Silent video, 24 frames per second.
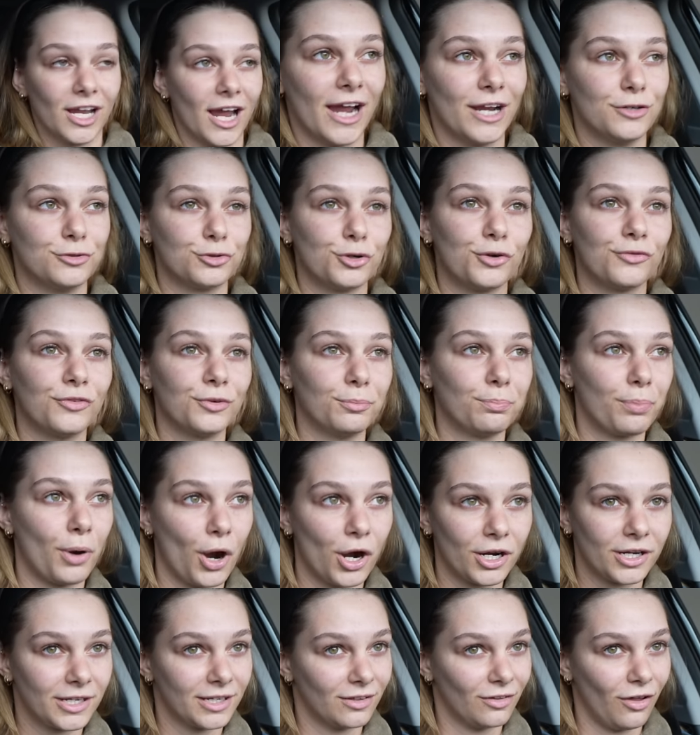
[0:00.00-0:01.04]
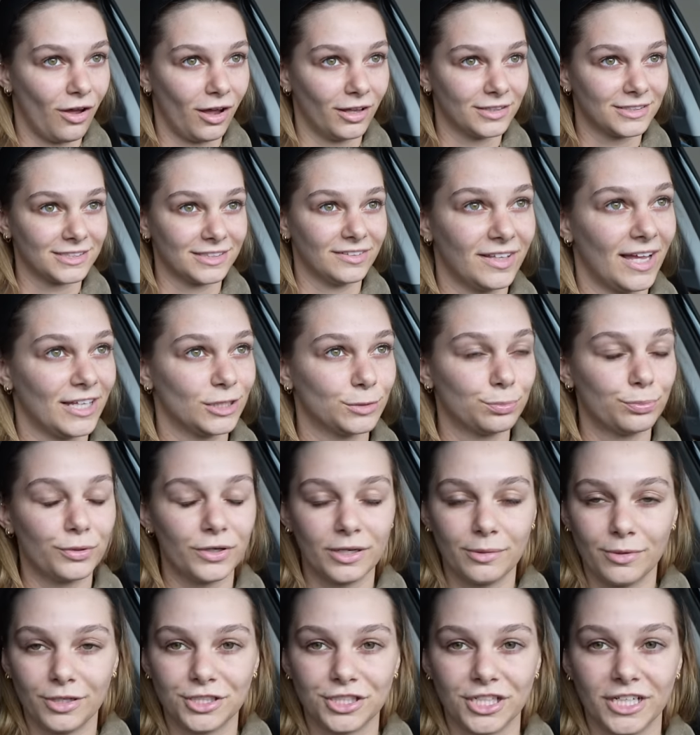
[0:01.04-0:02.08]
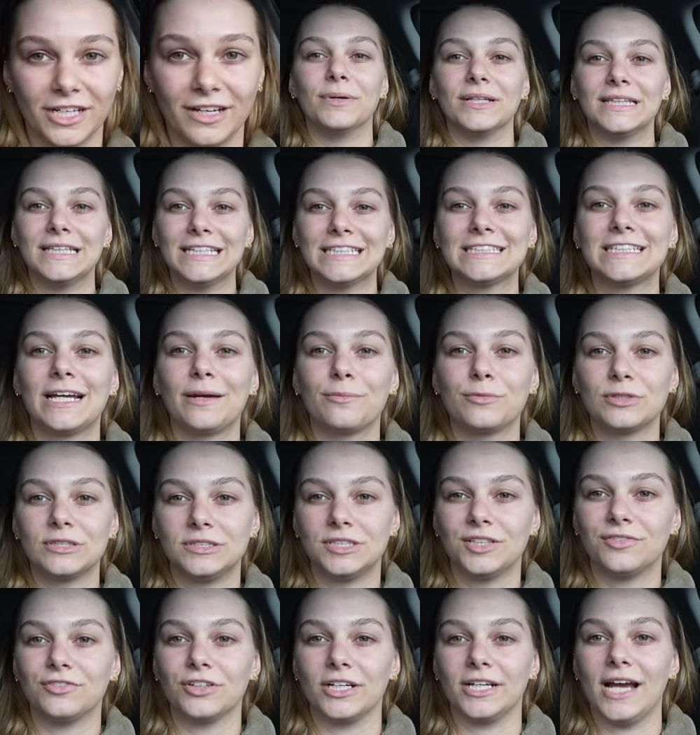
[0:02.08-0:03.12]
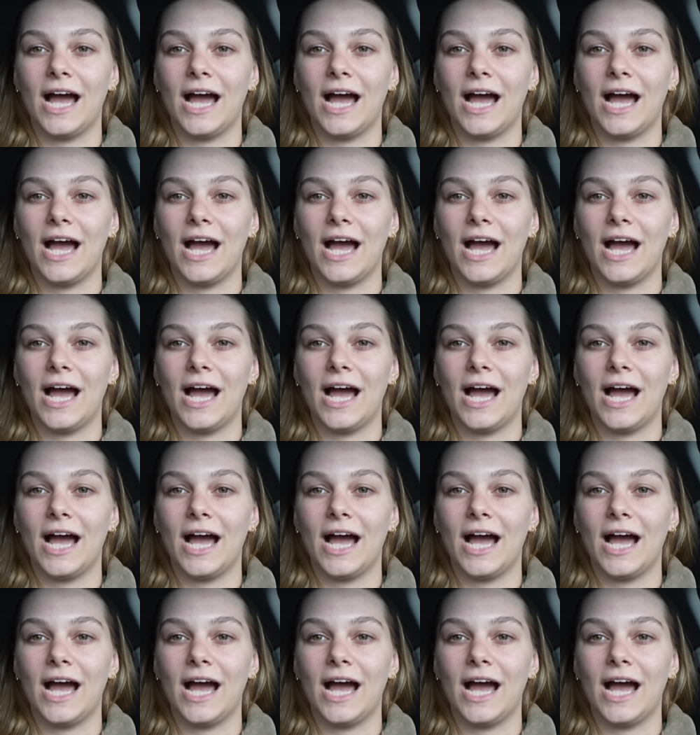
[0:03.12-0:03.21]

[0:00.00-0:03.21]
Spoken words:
I drove in parking lots, and that's pretty much it, but this time was different.